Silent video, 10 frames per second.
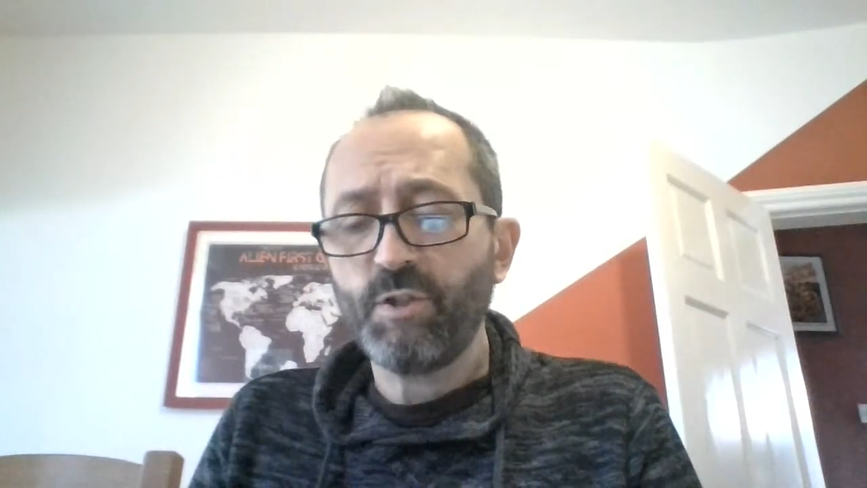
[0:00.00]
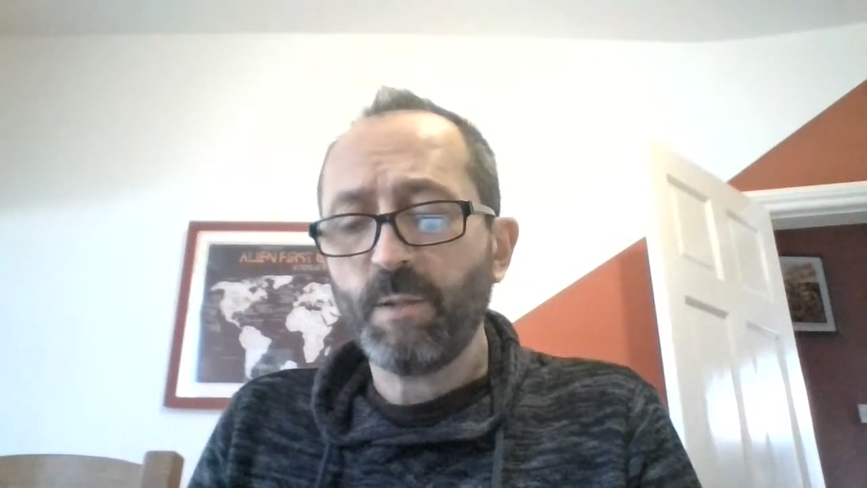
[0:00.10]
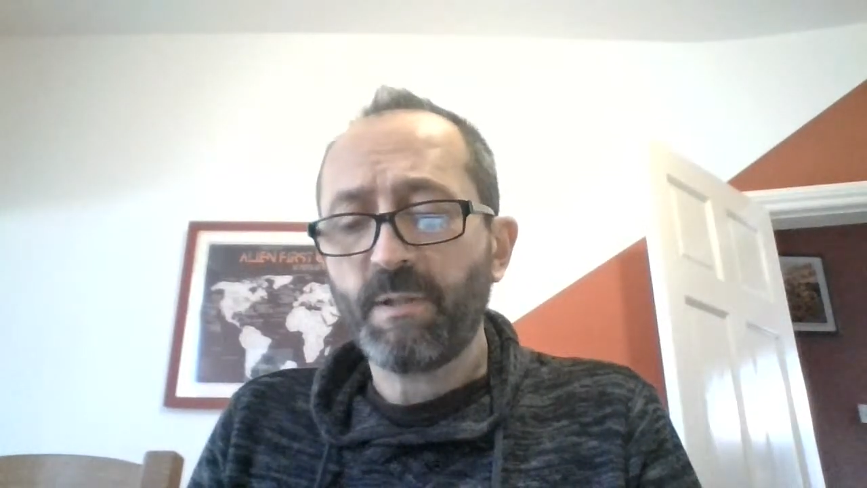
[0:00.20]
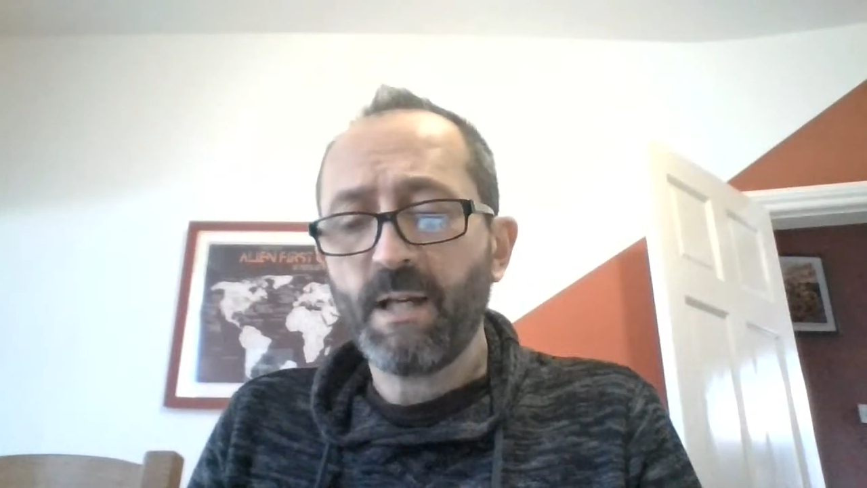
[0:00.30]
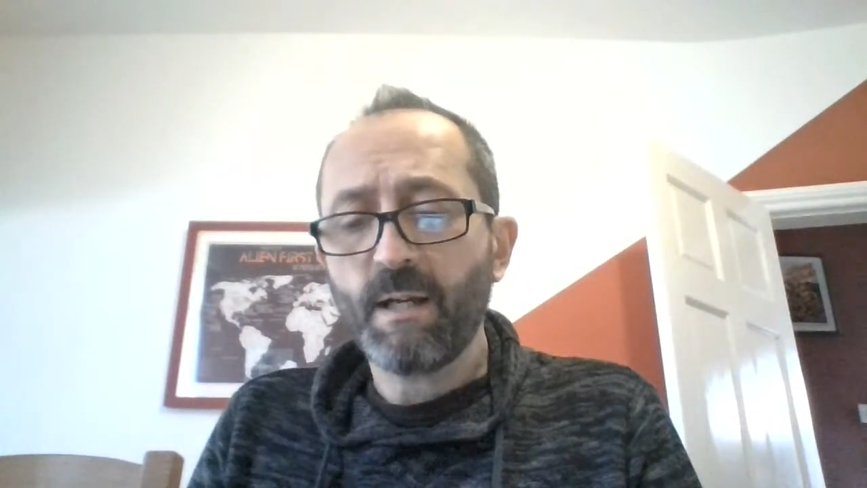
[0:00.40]

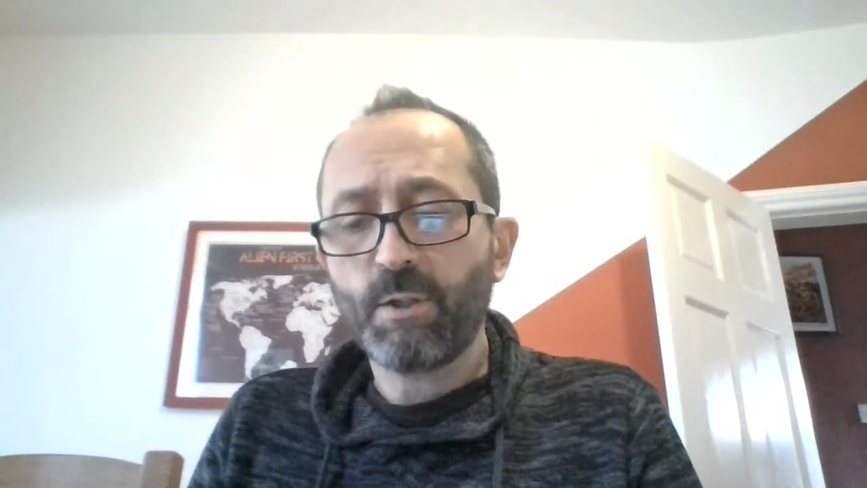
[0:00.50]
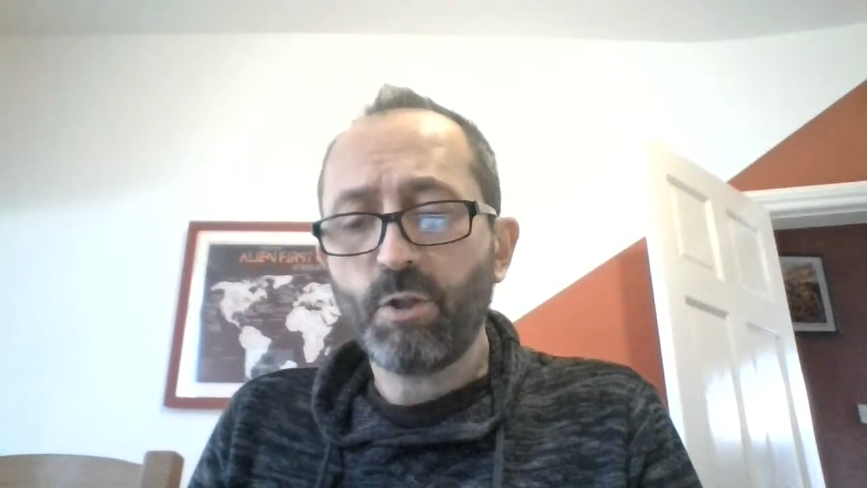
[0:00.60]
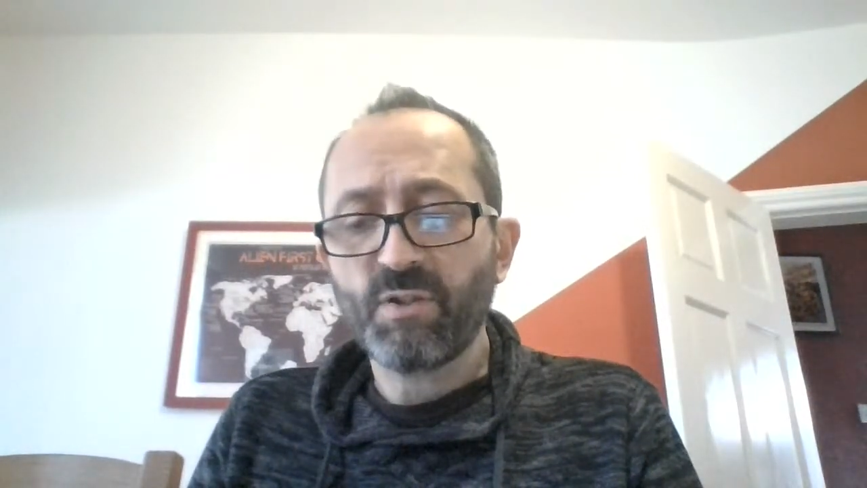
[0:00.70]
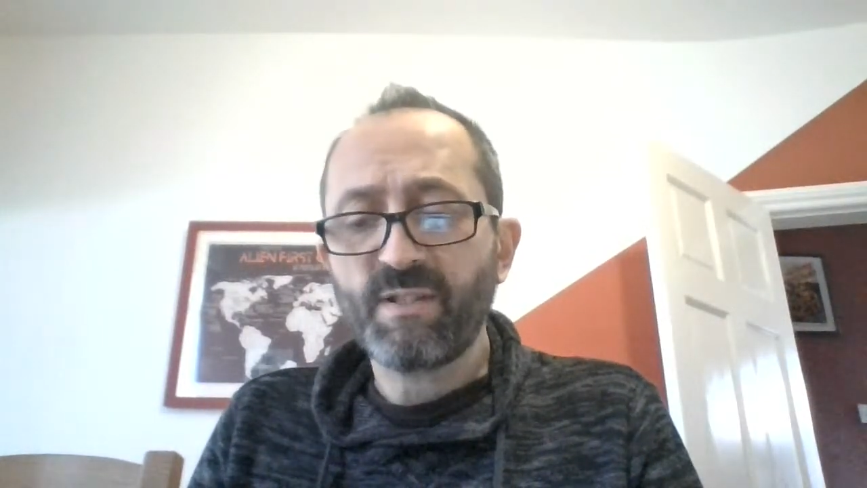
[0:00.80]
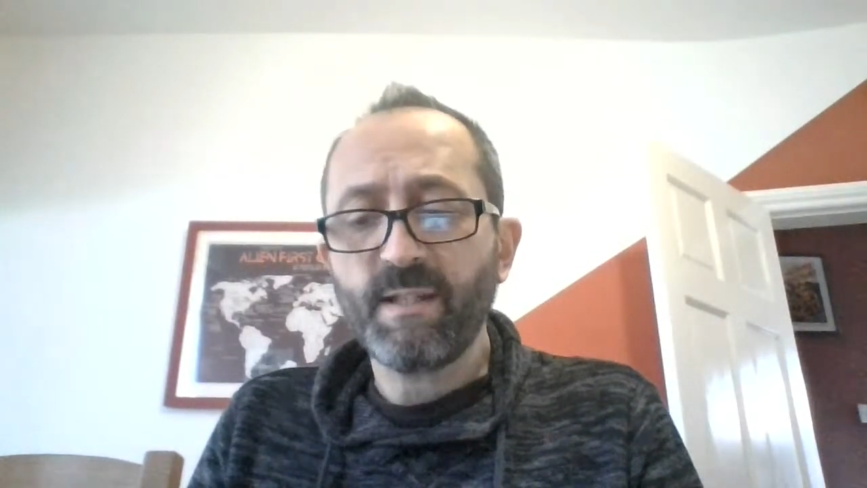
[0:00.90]
cheap card,
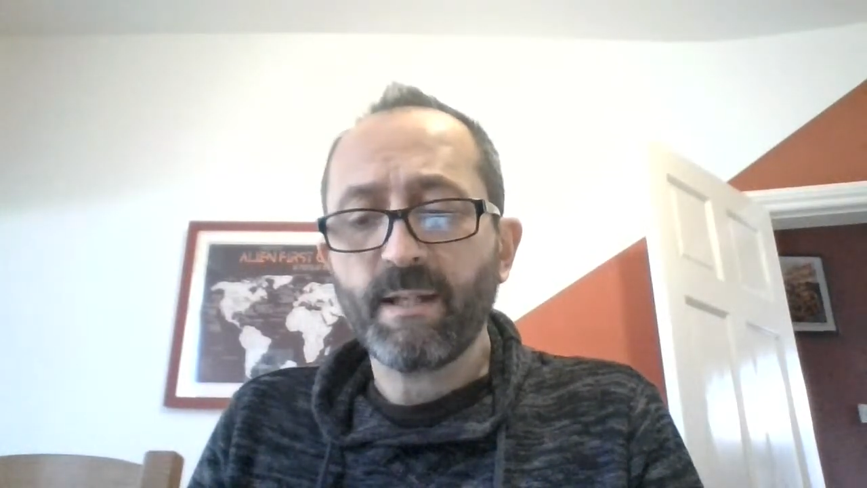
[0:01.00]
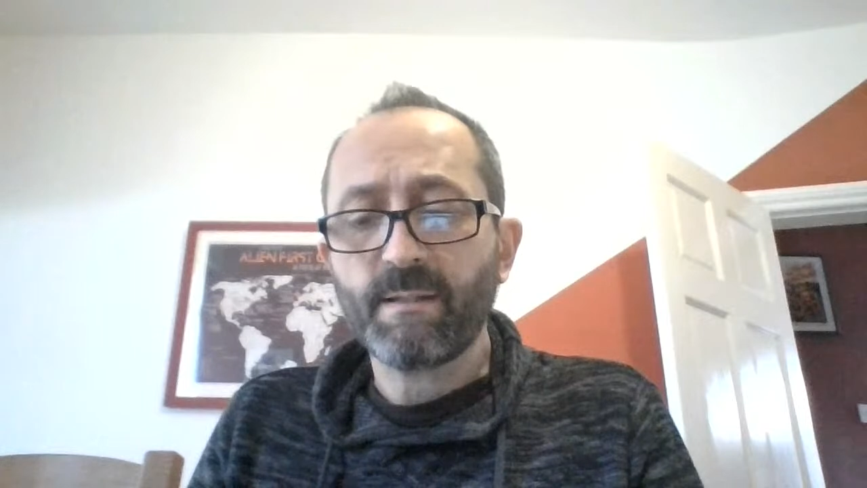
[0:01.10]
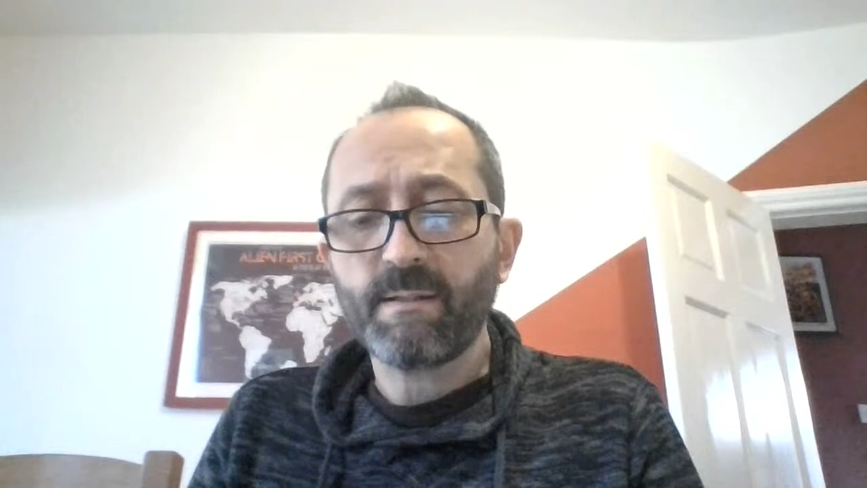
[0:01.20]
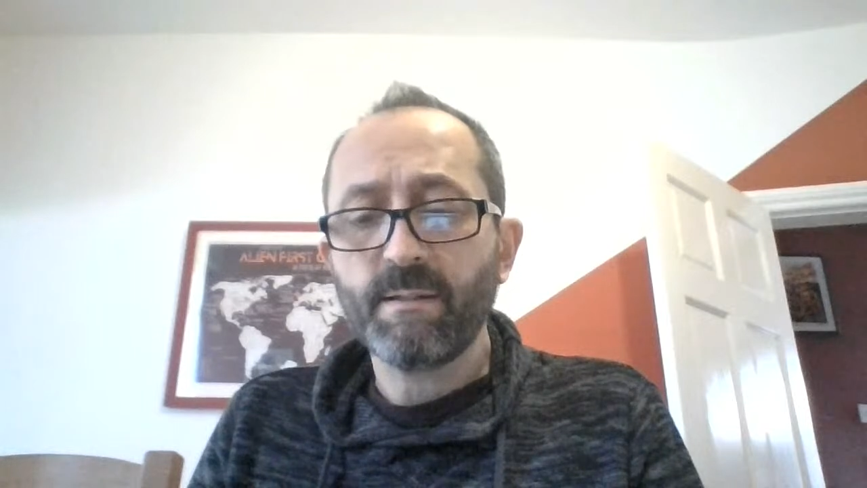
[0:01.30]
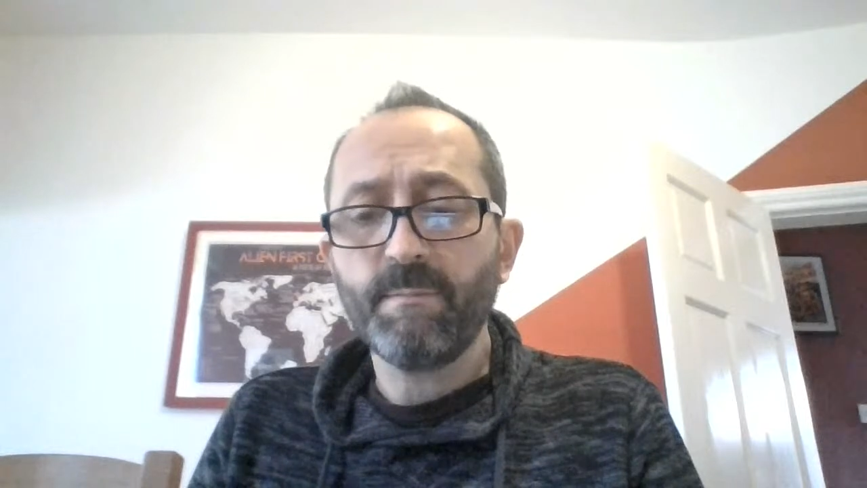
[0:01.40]
costs
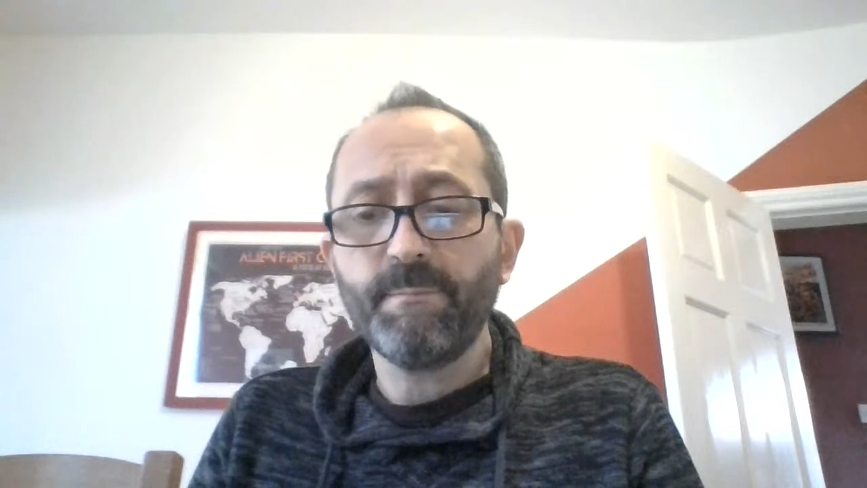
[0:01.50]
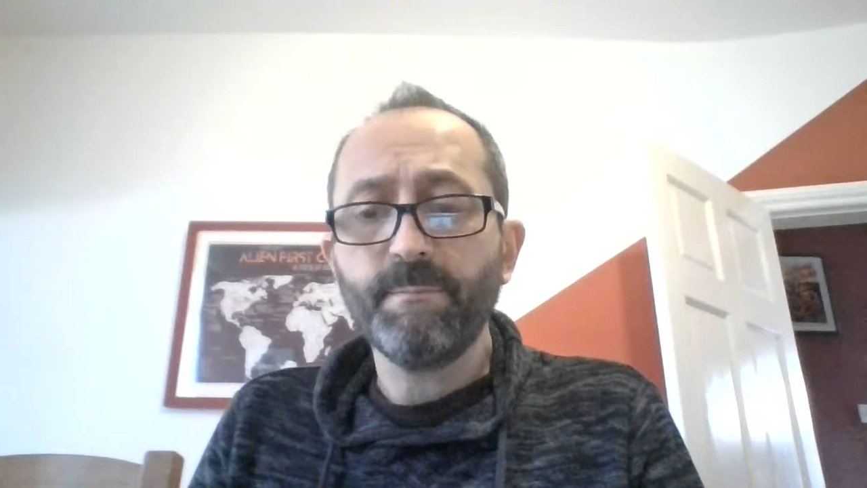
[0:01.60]
6,